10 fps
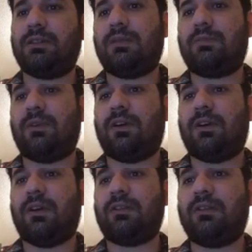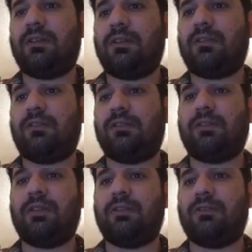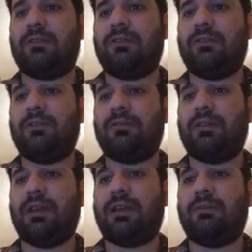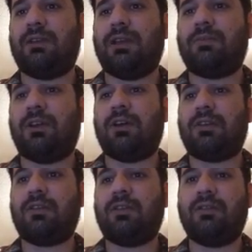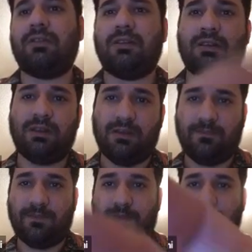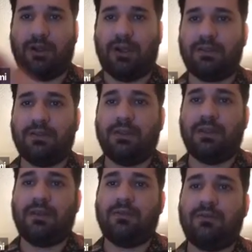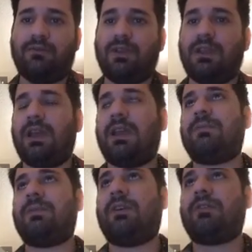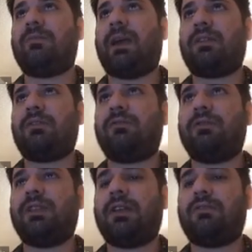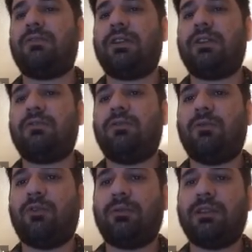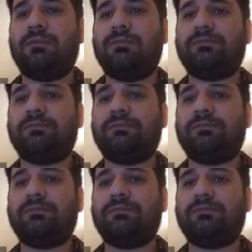A plus is equal to 0. You get MA plus, right? VA plus pass through that, so there is no moment.